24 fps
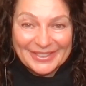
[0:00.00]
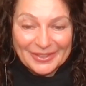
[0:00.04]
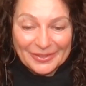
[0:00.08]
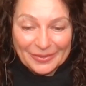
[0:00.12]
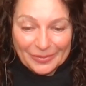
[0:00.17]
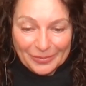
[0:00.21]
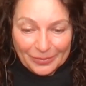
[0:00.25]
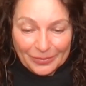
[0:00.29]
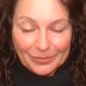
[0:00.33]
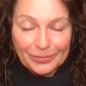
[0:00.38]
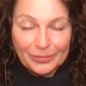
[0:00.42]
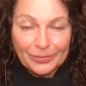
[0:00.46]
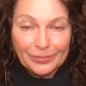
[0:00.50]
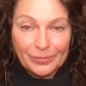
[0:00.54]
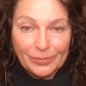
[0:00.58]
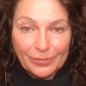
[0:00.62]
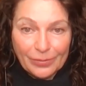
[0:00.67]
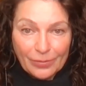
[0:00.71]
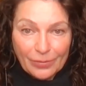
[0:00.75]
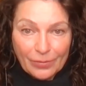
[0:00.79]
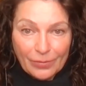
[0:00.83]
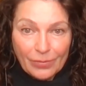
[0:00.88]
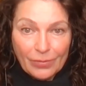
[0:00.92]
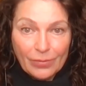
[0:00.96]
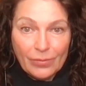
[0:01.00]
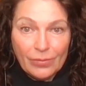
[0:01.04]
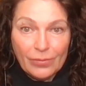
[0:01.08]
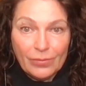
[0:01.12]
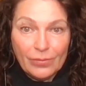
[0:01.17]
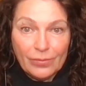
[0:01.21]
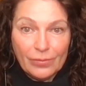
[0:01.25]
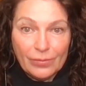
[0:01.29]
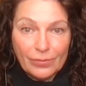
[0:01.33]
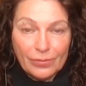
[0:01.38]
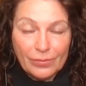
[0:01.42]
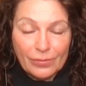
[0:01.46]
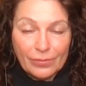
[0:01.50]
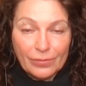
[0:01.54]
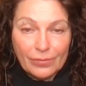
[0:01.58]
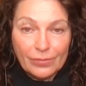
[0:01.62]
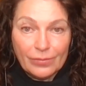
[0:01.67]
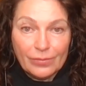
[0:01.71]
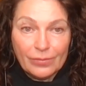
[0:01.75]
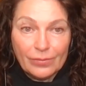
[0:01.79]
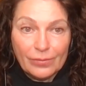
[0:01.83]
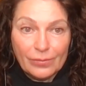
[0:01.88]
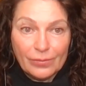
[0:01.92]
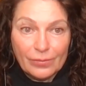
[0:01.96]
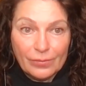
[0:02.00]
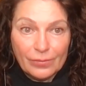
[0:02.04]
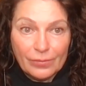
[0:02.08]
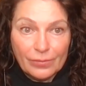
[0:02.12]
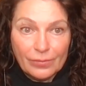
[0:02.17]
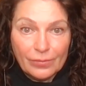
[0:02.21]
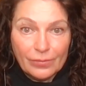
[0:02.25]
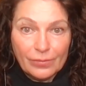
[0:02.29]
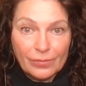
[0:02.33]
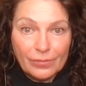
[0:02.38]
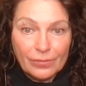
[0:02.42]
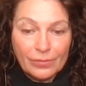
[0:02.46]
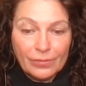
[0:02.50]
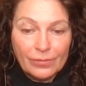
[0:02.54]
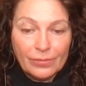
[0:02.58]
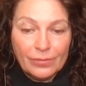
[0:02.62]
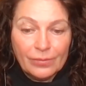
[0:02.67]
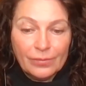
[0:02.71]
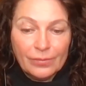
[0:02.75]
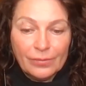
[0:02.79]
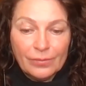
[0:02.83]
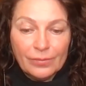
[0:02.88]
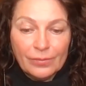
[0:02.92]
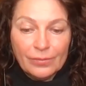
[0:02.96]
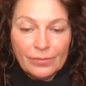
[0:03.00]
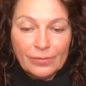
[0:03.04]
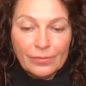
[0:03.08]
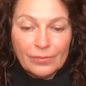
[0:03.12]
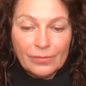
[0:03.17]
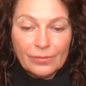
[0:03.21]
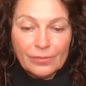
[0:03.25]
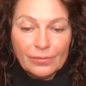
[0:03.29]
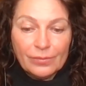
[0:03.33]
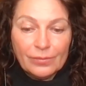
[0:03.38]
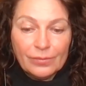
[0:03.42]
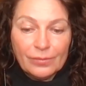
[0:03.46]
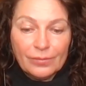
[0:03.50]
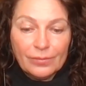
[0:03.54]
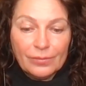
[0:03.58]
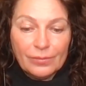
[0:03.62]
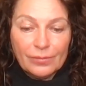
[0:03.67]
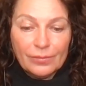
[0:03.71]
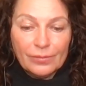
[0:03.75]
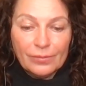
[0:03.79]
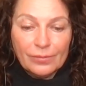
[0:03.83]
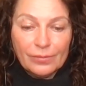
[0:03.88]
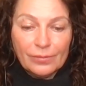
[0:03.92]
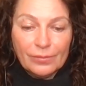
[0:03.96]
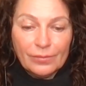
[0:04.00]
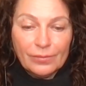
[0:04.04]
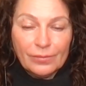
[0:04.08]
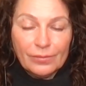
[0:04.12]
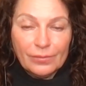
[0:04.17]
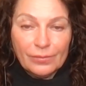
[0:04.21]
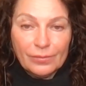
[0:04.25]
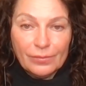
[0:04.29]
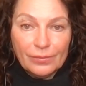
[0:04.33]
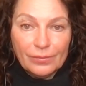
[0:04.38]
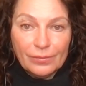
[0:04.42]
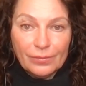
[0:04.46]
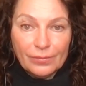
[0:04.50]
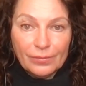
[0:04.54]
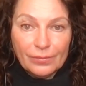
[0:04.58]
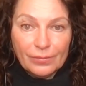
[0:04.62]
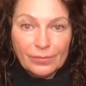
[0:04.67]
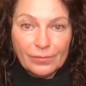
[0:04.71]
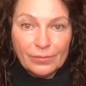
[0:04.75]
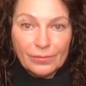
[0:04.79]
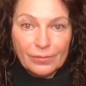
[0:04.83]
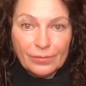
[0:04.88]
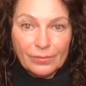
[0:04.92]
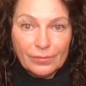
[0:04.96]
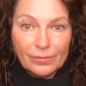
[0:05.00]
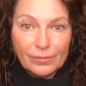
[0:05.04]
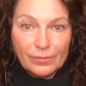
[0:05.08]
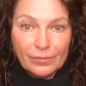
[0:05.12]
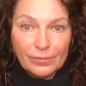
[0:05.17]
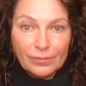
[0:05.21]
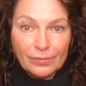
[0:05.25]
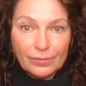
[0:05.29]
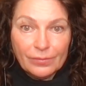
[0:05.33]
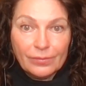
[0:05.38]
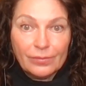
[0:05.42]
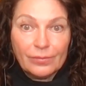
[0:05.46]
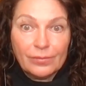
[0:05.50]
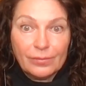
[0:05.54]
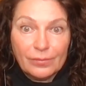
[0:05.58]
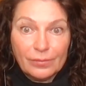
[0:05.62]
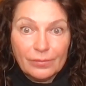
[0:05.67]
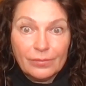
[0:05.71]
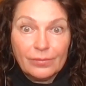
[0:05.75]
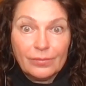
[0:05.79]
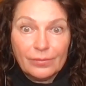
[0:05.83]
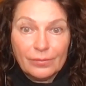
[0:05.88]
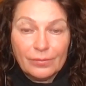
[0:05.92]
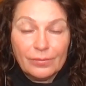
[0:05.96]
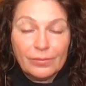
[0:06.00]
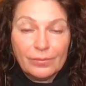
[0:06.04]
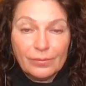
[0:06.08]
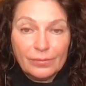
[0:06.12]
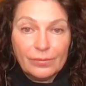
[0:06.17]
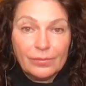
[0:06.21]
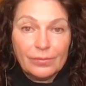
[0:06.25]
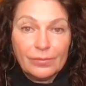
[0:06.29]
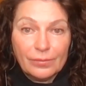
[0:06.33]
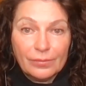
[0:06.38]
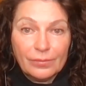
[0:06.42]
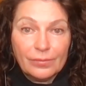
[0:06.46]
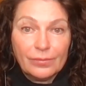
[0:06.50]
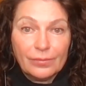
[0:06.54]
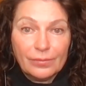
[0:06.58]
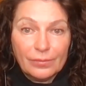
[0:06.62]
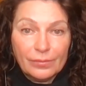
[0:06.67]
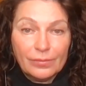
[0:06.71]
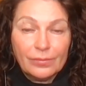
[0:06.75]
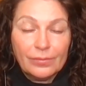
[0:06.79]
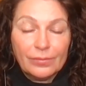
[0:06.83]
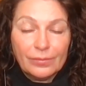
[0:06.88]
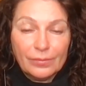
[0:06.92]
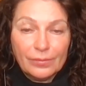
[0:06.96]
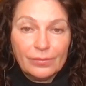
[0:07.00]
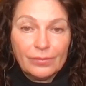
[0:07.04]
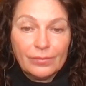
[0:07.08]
[no speech]